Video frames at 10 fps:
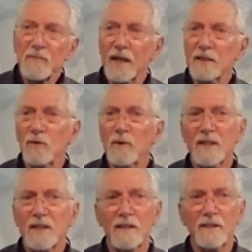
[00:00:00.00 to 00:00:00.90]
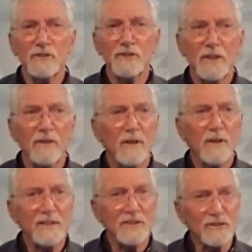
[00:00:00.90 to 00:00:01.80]
and quit telling yourself
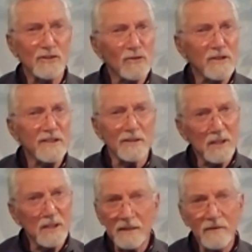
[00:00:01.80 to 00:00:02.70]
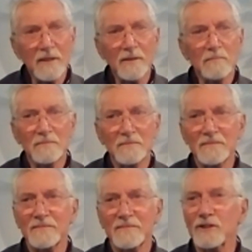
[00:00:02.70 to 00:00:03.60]
crazy stories and believing them,
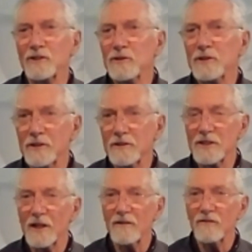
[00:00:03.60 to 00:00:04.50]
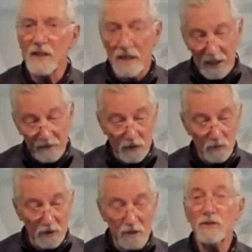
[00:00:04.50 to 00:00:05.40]
deluding yourself. If you
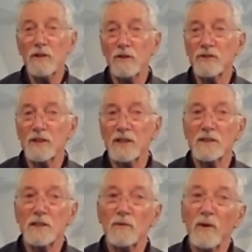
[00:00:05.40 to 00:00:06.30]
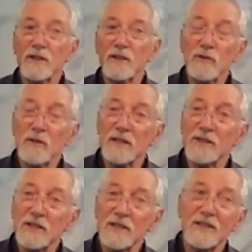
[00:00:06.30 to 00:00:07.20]
want to do those things, the way to do it
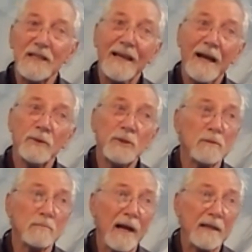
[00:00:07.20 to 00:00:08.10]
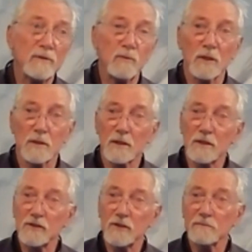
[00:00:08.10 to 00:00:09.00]
is to see how your mind
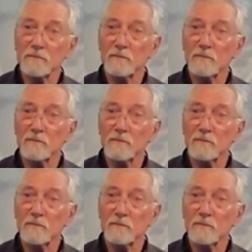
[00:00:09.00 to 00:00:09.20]
works.